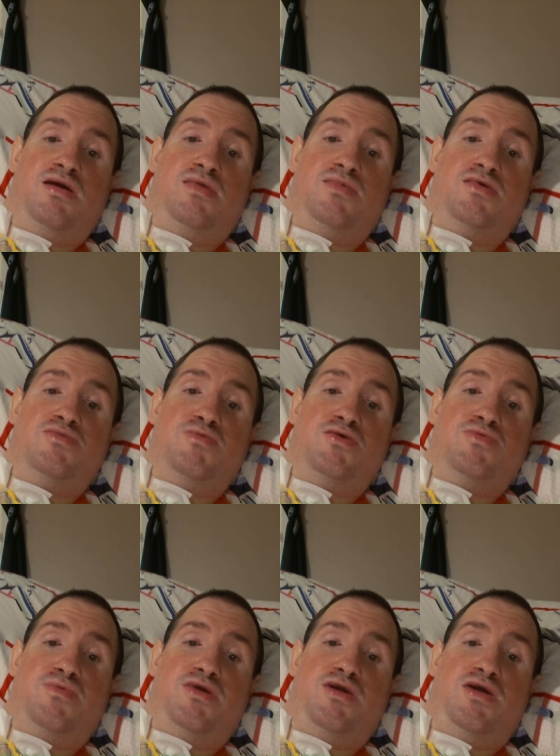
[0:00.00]
In this week's
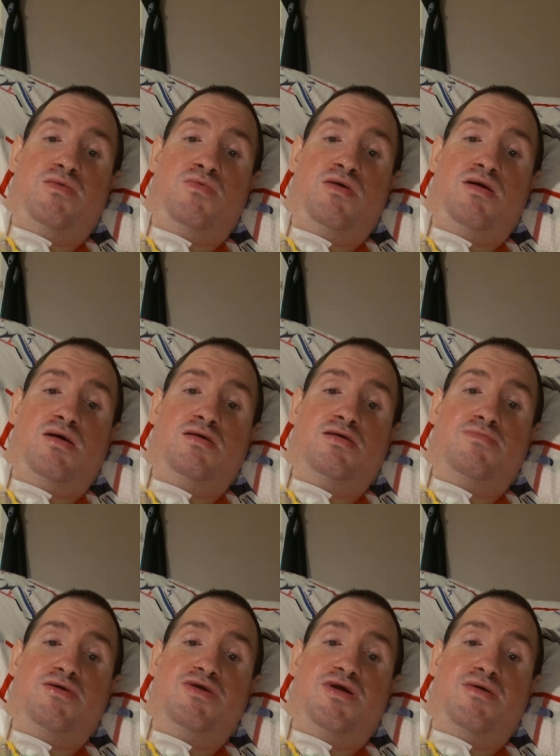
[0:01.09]
video, I'm going to
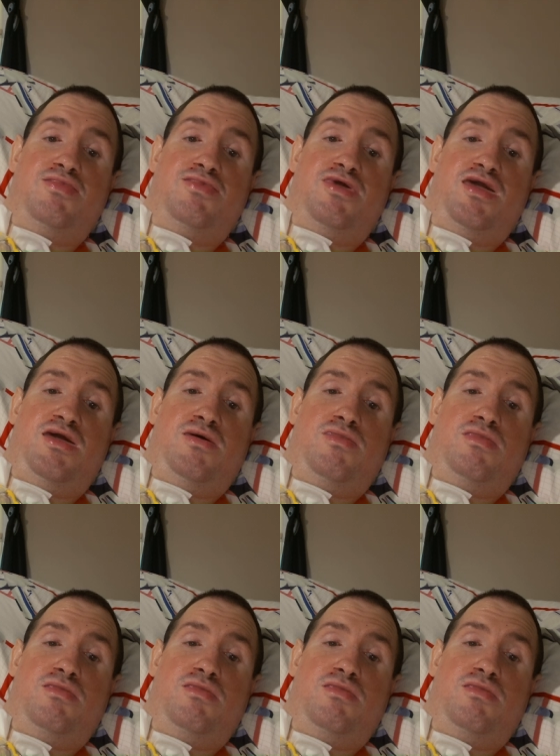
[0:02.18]
be counting down